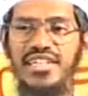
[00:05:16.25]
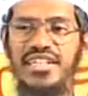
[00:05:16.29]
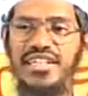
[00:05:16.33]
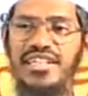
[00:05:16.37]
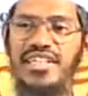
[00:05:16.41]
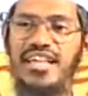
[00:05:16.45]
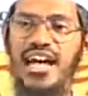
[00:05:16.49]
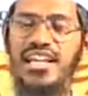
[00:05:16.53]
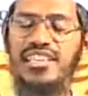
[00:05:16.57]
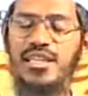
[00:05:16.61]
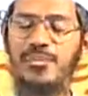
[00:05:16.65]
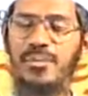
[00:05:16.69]

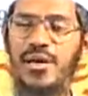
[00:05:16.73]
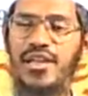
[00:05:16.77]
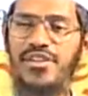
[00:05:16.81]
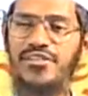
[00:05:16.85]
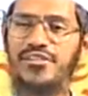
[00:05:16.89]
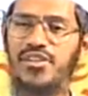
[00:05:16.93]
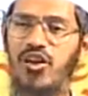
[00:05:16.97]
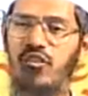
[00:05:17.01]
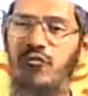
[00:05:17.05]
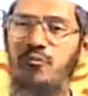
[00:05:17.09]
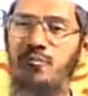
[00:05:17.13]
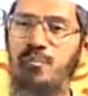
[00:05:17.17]
ye are the
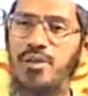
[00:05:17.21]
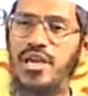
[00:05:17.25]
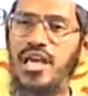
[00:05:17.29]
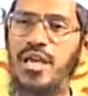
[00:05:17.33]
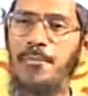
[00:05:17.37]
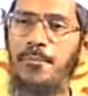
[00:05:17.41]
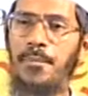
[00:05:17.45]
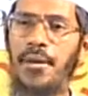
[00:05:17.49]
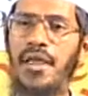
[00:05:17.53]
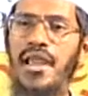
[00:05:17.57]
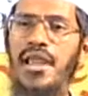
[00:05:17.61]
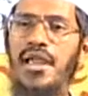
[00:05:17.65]
best of
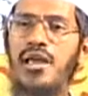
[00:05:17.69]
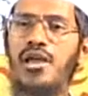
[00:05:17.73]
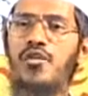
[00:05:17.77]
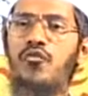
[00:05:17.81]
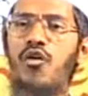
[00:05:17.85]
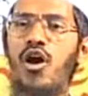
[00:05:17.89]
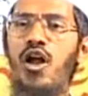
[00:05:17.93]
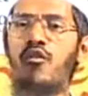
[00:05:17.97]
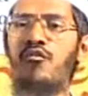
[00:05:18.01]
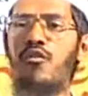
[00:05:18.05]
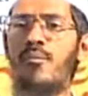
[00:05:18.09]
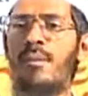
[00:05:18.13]
people
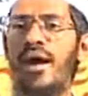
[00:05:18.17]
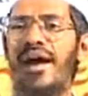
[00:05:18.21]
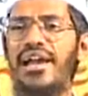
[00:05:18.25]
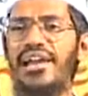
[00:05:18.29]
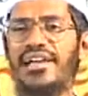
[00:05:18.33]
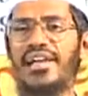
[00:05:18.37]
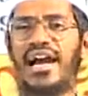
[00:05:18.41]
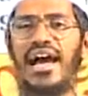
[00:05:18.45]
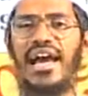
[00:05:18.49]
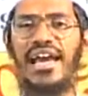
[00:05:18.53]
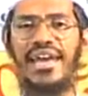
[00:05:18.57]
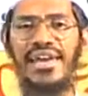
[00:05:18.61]
evolved for
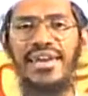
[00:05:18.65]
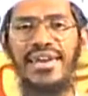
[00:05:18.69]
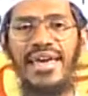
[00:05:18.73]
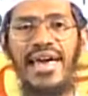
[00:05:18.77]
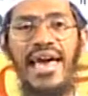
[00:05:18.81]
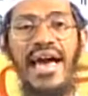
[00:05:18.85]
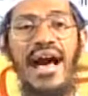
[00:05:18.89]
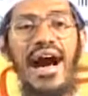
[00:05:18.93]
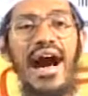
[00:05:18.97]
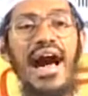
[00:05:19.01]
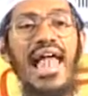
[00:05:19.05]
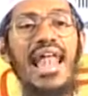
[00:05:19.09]
mankind.
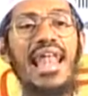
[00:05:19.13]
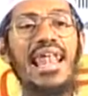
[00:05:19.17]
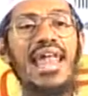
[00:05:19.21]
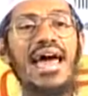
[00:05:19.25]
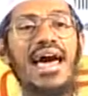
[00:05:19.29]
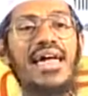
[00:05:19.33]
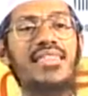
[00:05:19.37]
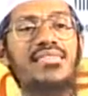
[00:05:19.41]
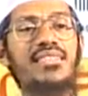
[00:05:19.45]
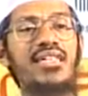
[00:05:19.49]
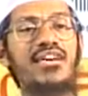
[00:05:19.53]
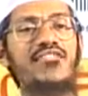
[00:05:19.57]

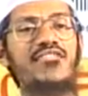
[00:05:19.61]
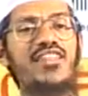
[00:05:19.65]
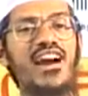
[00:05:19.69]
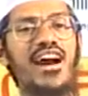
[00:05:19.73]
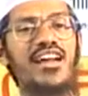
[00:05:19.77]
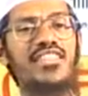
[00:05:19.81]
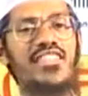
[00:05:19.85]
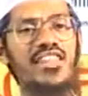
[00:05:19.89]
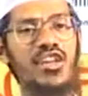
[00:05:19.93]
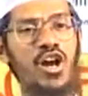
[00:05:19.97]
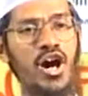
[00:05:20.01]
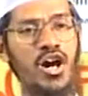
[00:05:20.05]
Allah is giving
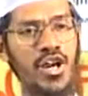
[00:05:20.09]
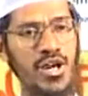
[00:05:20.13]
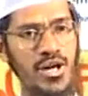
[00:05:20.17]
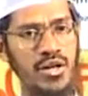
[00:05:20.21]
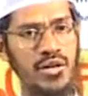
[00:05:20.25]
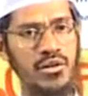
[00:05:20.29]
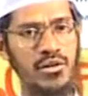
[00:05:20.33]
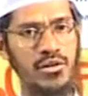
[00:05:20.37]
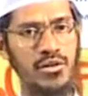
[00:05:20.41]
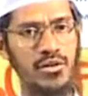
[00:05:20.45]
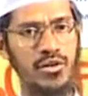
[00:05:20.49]
us an honor.